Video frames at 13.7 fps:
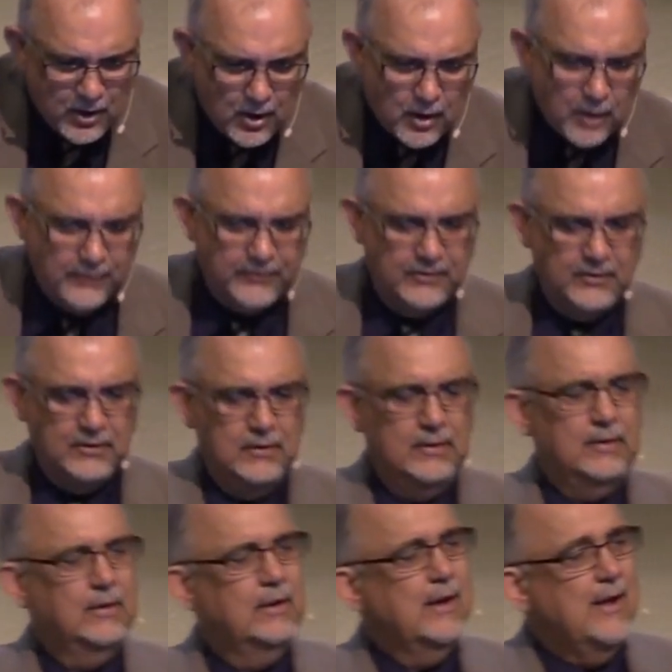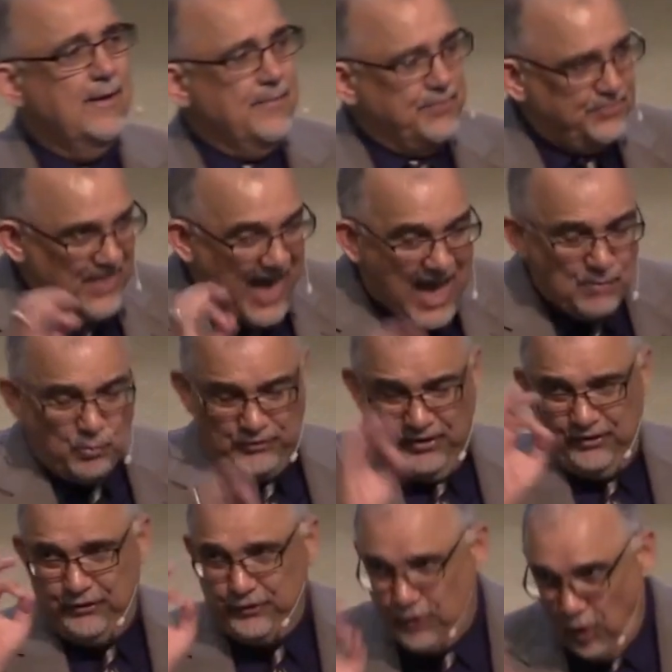heart. That was
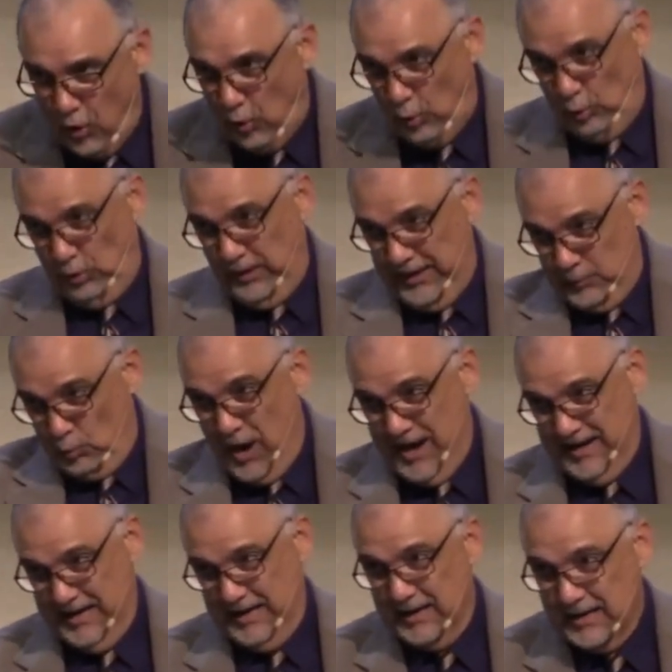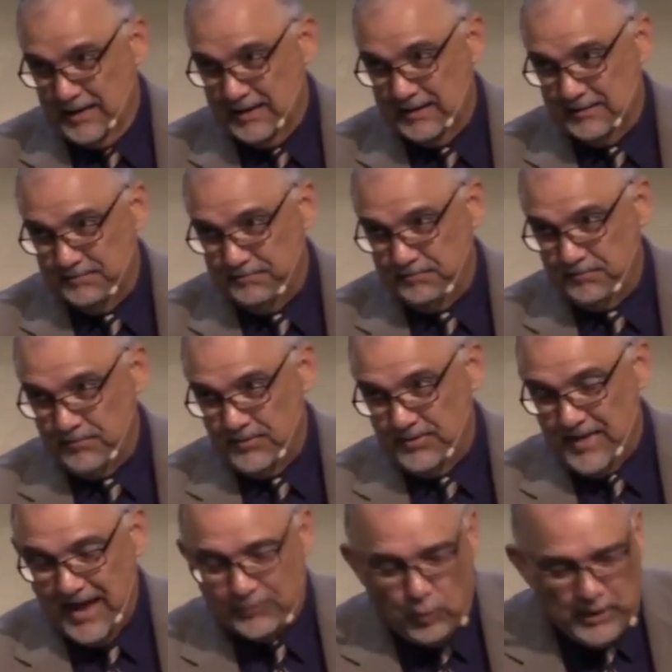his goal in writing.
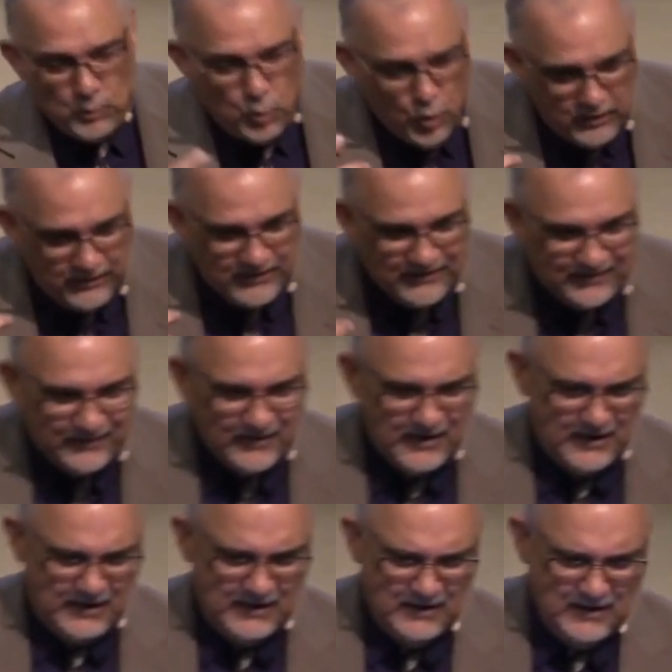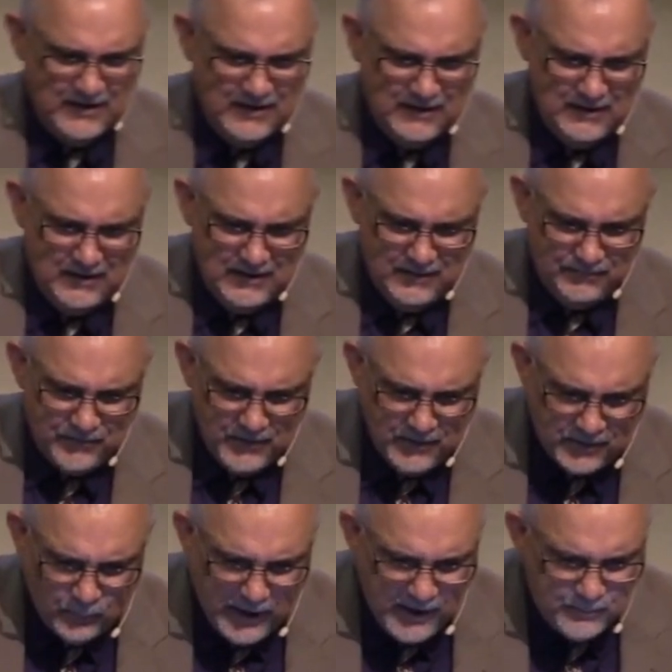That's what he wanted to see. Look
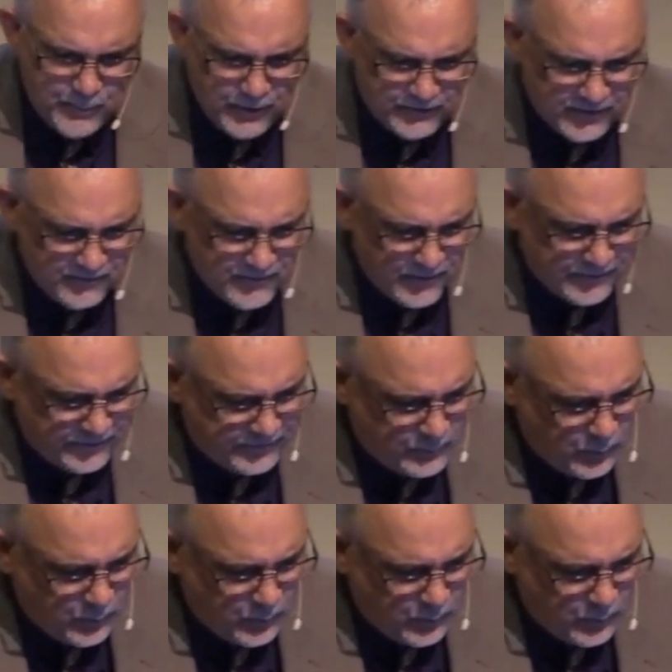at the way he puts it in verses